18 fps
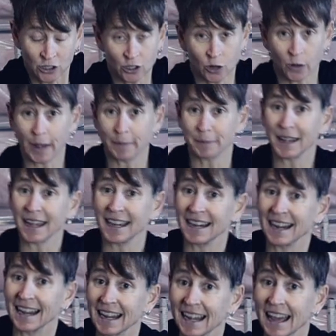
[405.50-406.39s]
so I'm
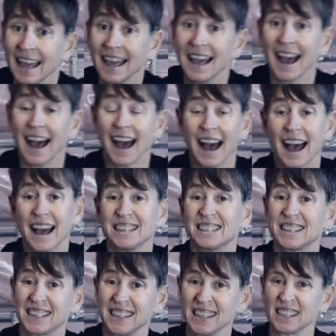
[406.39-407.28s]
getting
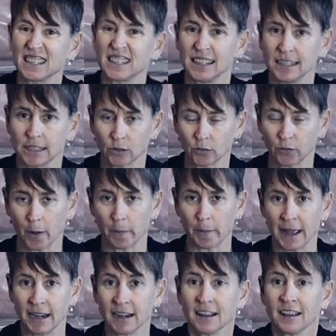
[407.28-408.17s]
assistance
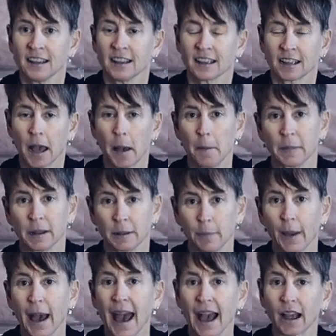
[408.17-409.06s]
from it
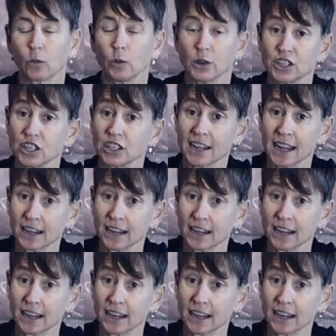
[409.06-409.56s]
coming back, which is